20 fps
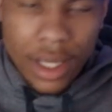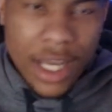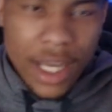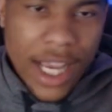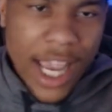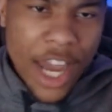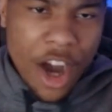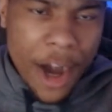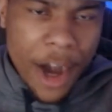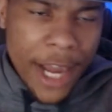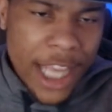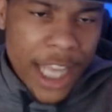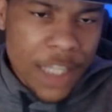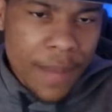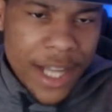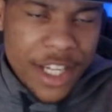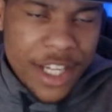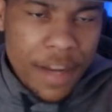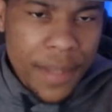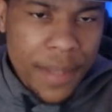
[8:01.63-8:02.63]
In our next
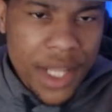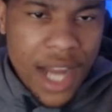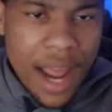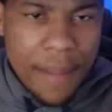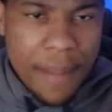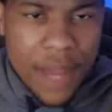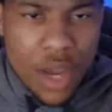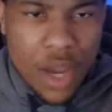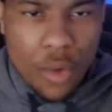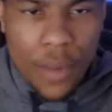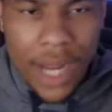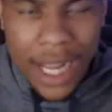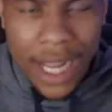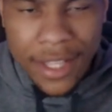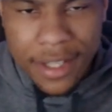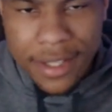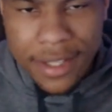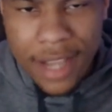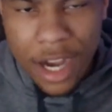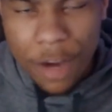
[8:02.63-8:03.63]
matchup of the night, man, we got the
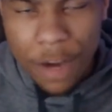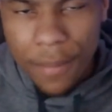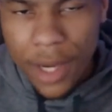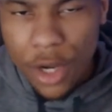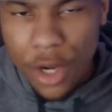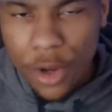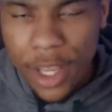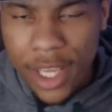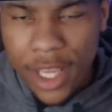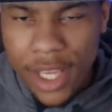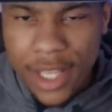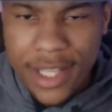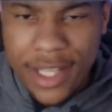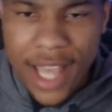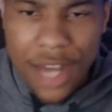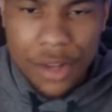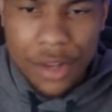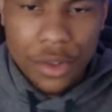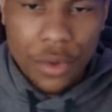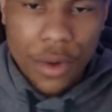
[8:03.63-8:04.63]
Sacramento Kings
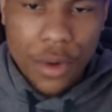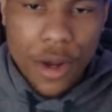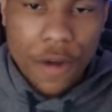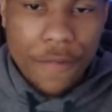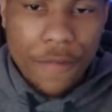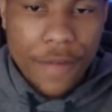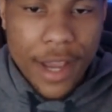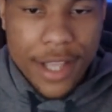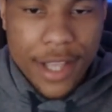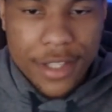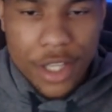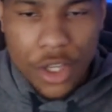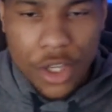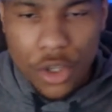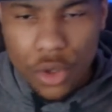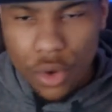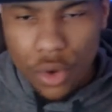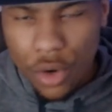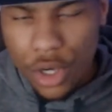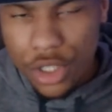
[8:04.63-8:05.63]
out on the road facing
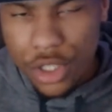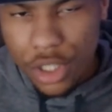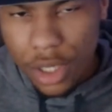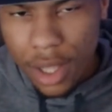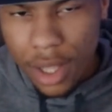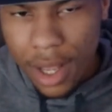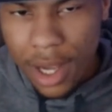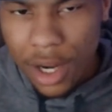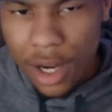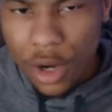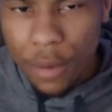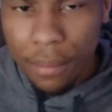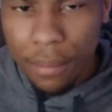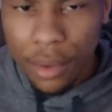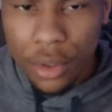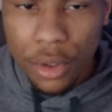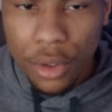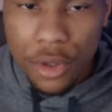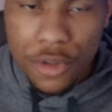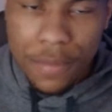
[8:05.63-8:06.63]
your Chicago
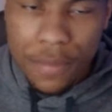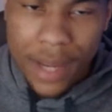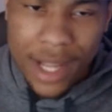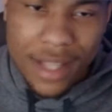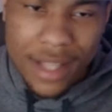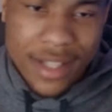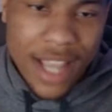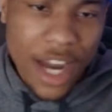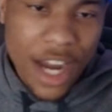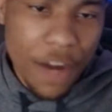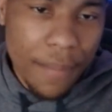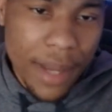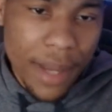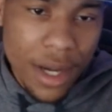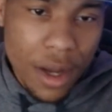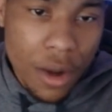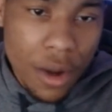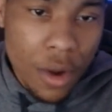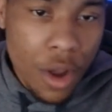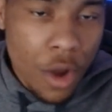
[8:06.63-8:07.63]
Bulls, man.
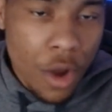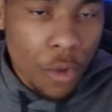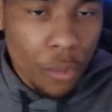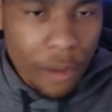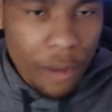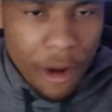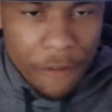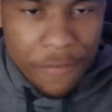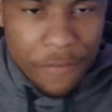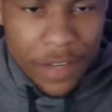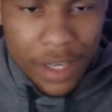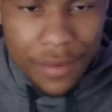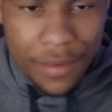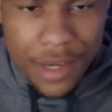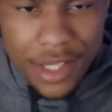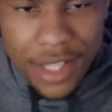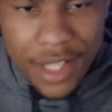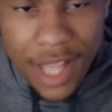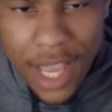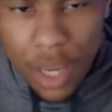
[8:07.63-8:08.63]
Sacramento road
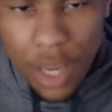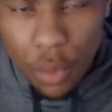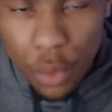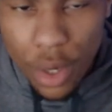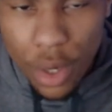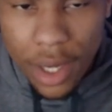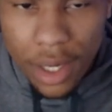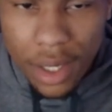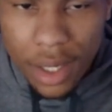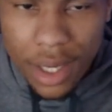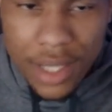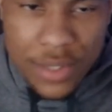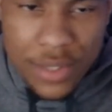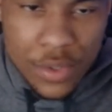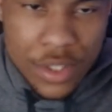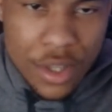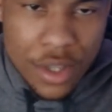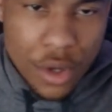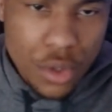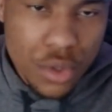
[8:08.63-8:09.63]
favorites, laying one in this one,
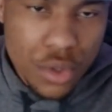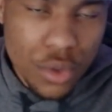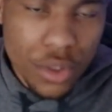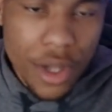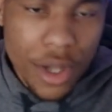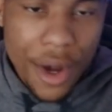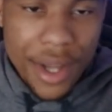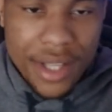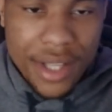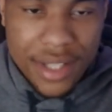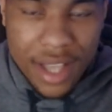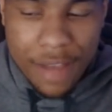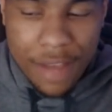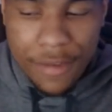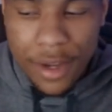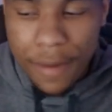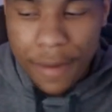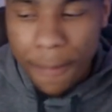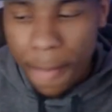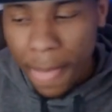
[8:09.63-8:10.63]
total two
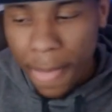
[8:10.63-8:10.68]
thirty-seven.